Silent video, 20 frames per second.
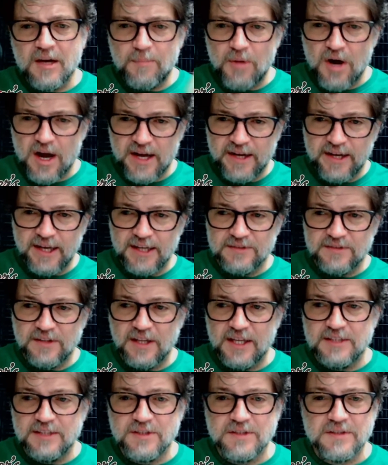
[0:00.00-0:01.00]
Brian has
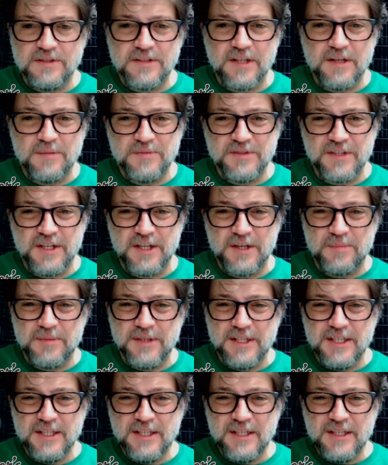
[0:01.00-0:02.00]
Legends, thumbs
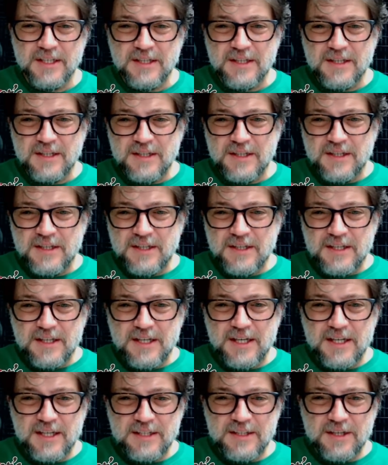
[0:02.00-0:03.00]
up.
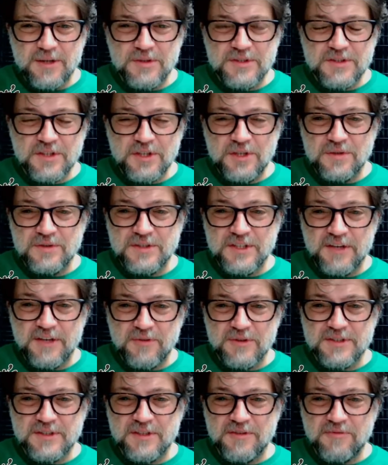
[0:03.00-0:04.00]
Noticed a huge
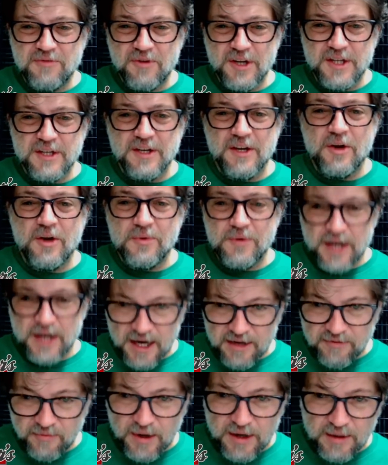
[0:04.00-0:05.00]
difference in the front. No
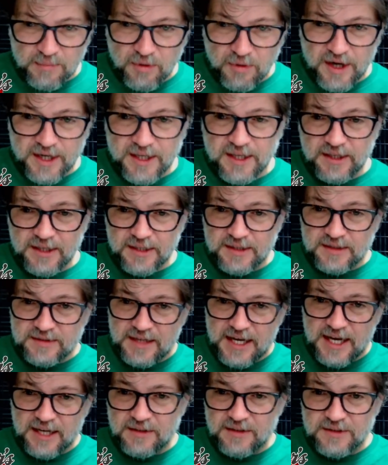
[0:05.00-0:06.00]
dive while braking,
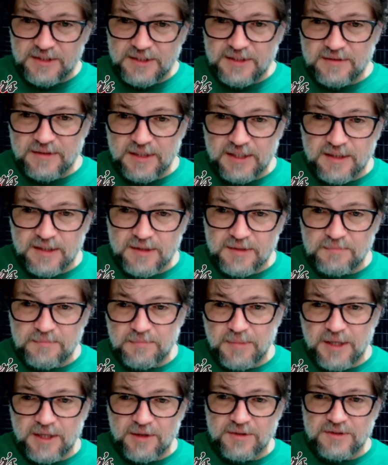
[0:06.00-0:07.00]
exactly.
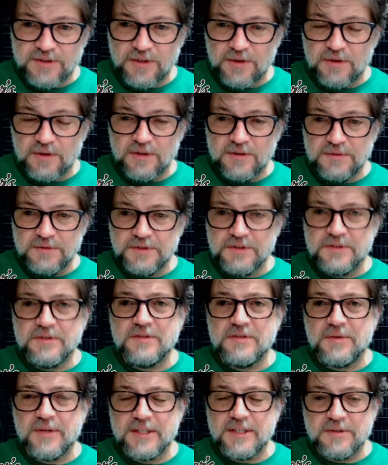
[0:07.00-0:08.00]
Better turns,
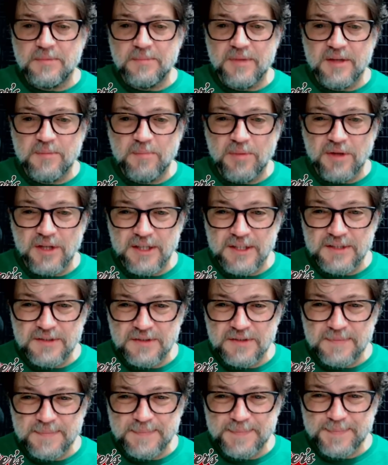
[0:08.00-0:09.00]
so that's a big
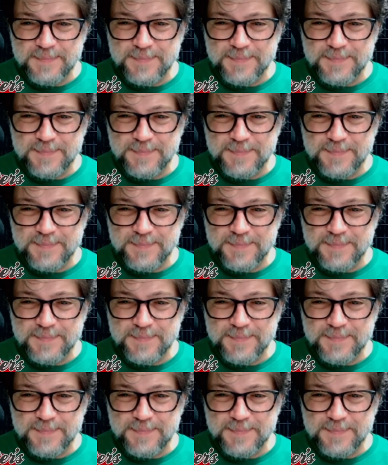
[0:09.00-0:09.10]
plus.